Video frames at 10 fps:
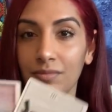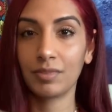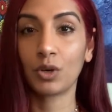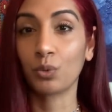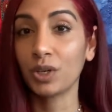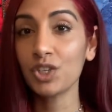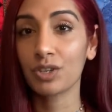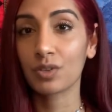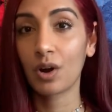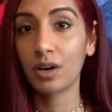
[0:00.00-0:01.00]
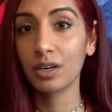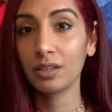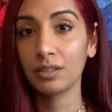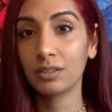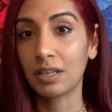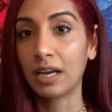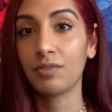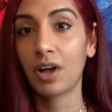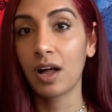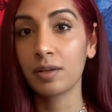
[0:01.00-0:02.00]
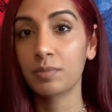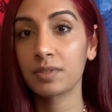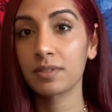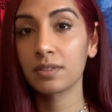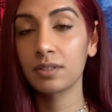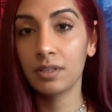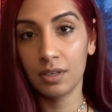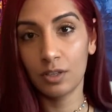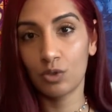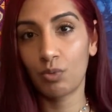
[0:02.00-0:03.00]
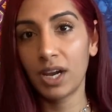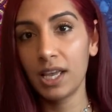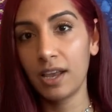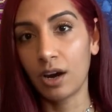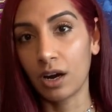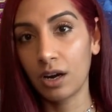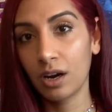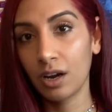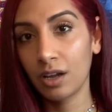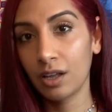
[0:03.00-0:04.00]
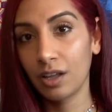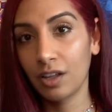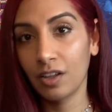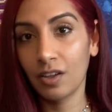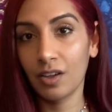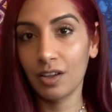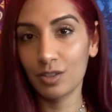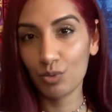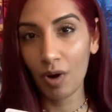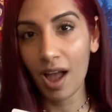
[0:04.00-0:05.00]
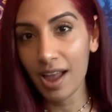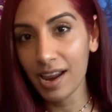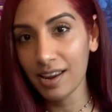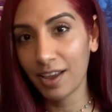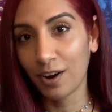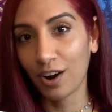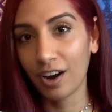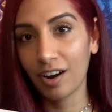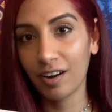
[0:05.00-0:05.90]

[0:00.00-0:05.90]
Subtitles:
your wishes are. 9 of Cups. It's right here. It's right here.